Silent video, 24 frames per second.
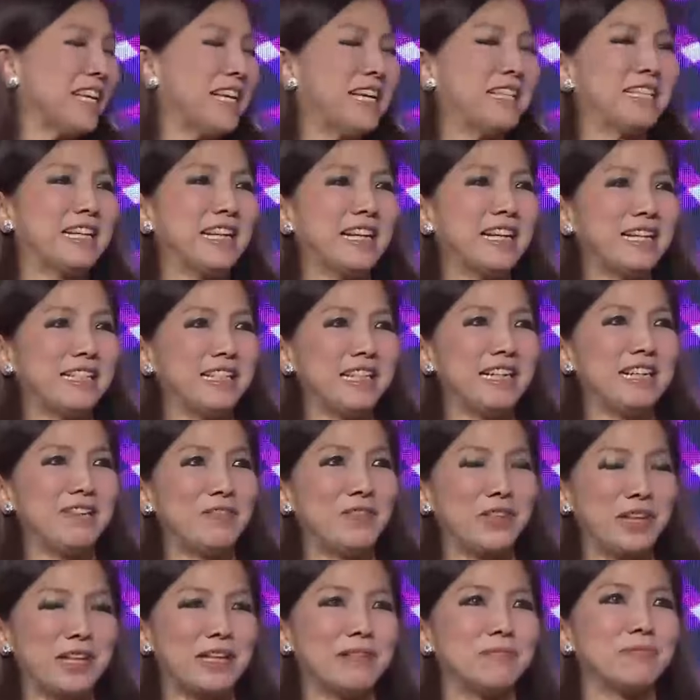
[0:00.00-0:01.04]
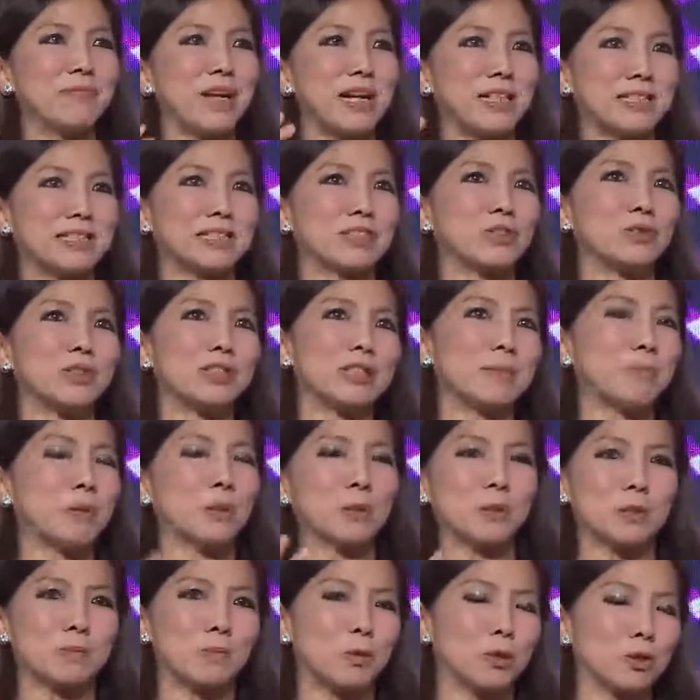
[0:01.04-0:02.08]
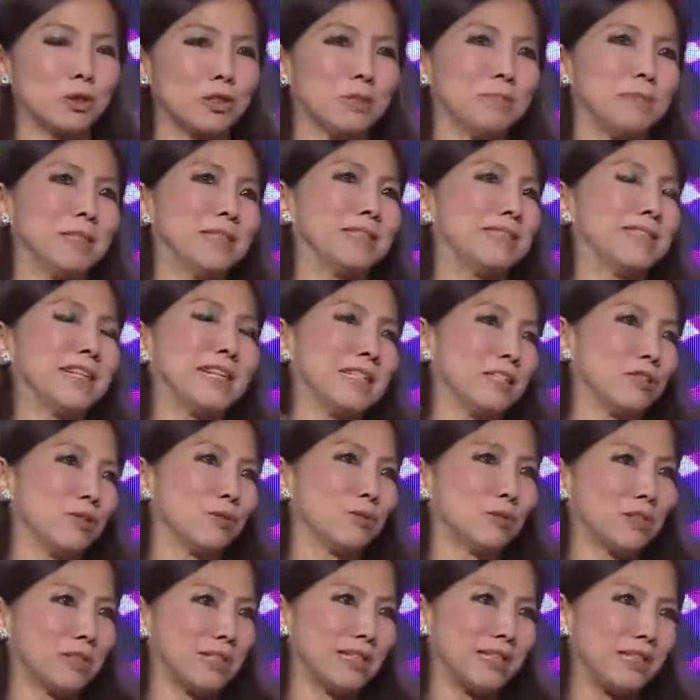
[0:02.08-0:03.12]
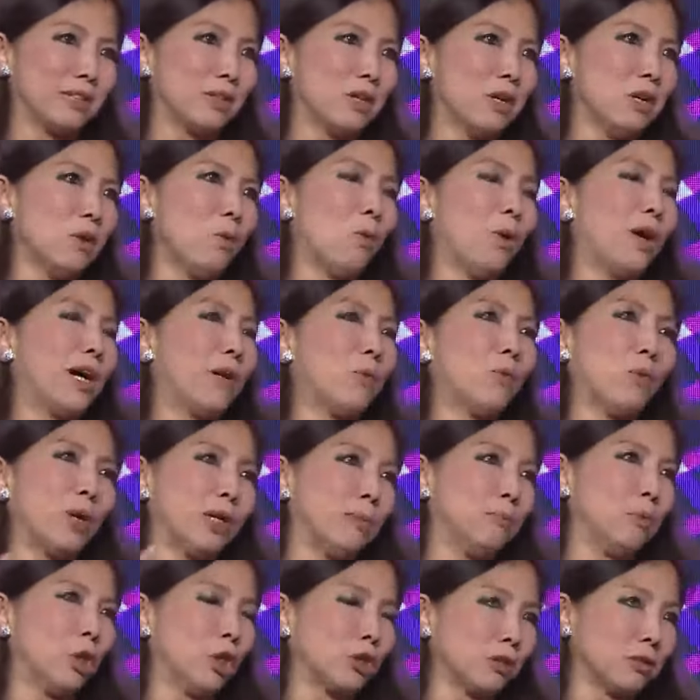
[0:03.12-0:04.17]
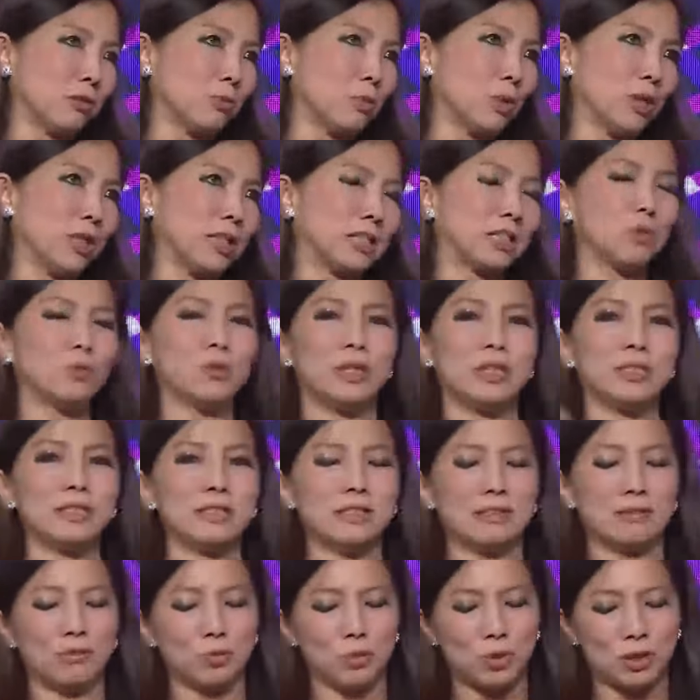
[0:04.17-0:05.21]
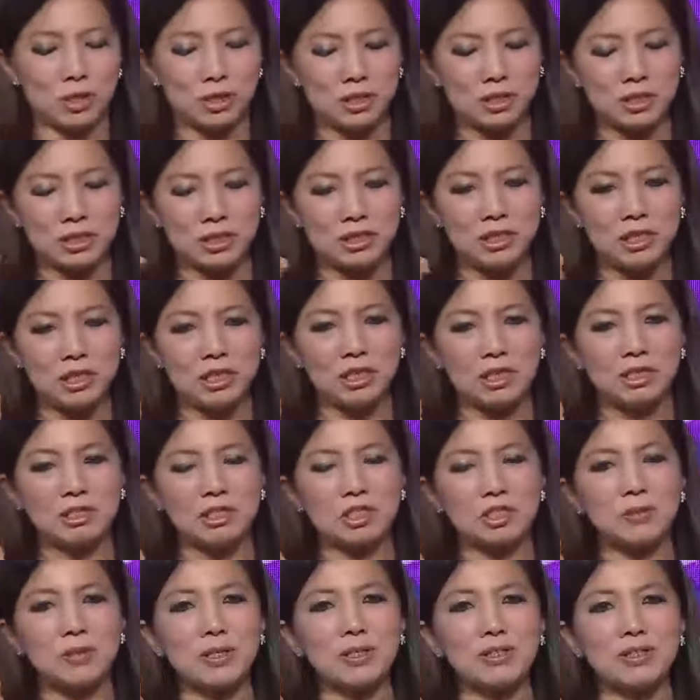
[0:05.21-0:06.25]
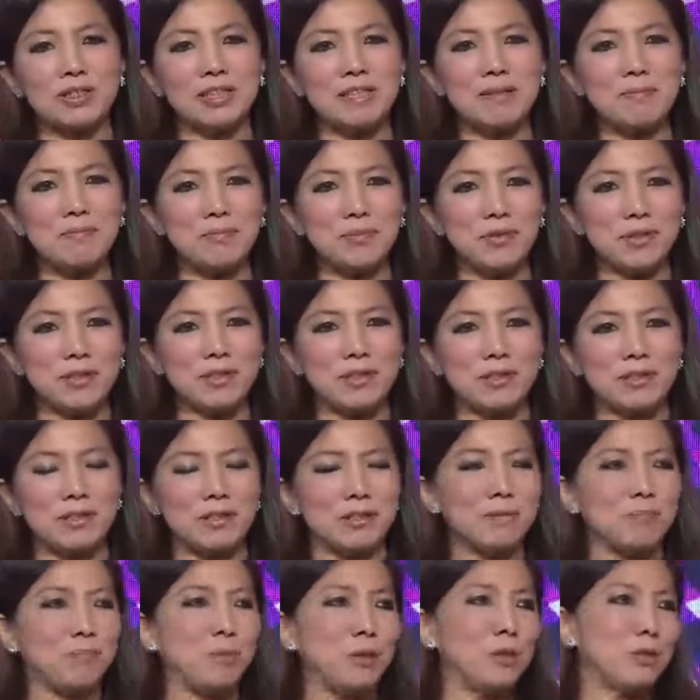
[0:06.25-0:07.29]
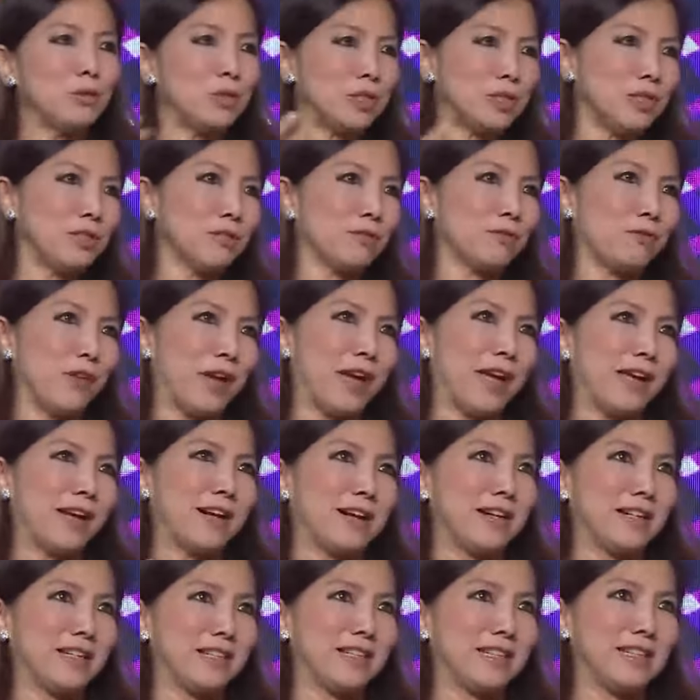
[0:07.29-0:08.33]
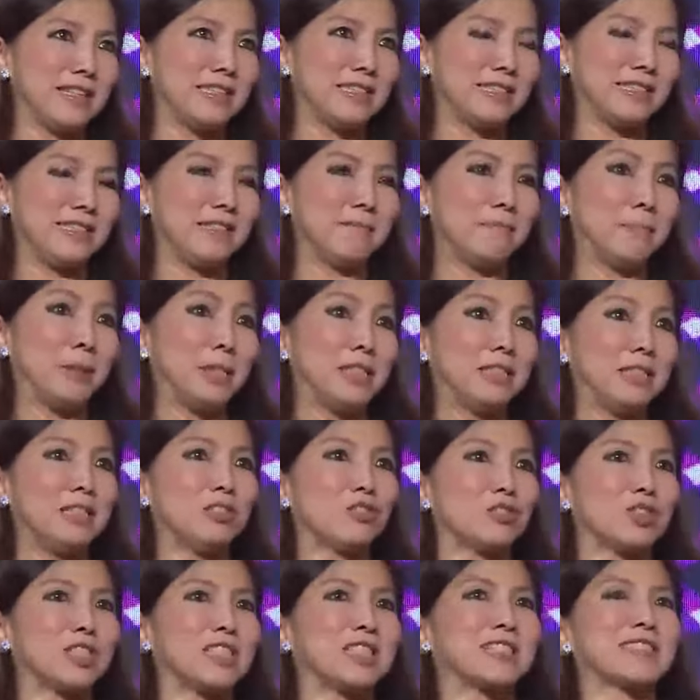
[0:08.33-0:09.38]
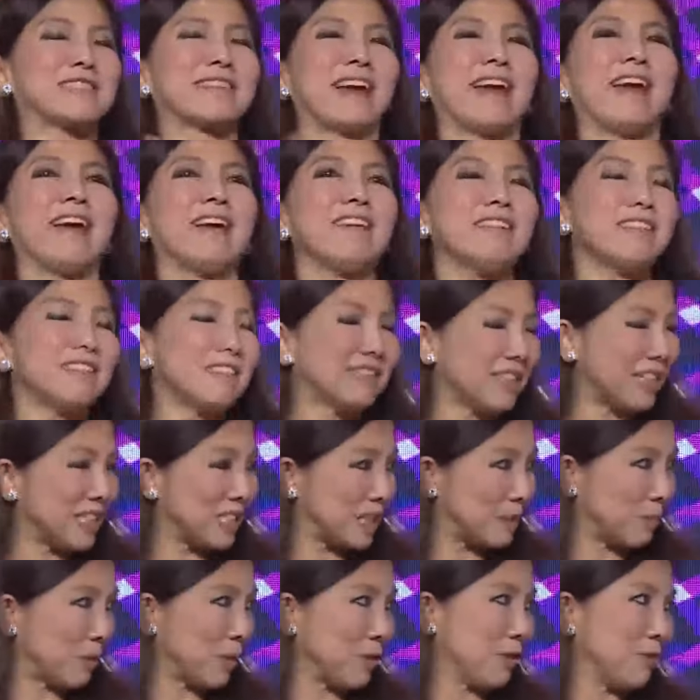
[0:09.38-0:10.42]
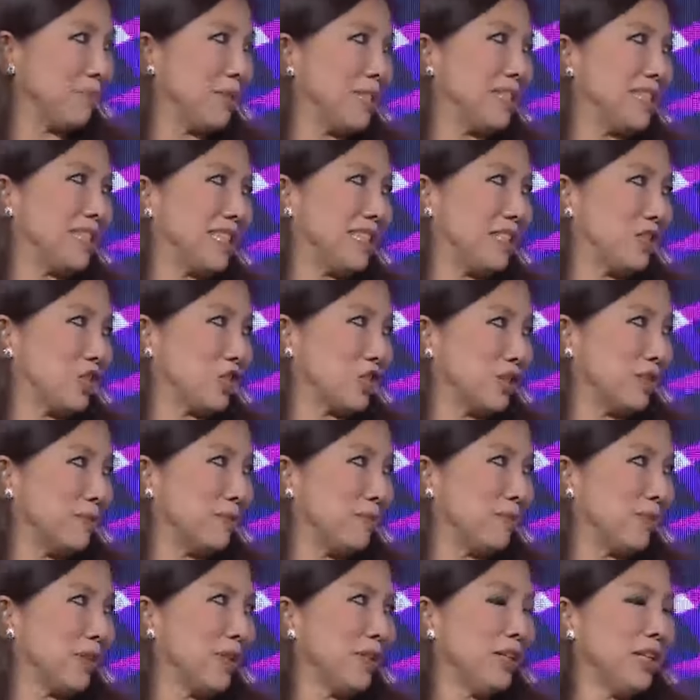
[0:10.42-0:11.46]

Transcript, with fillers: And, and, and then us doing the post-mortem and diagnosing why one model worked and one didn't work. So I think the, the, the beauty of A I is the ability to scale experimentation.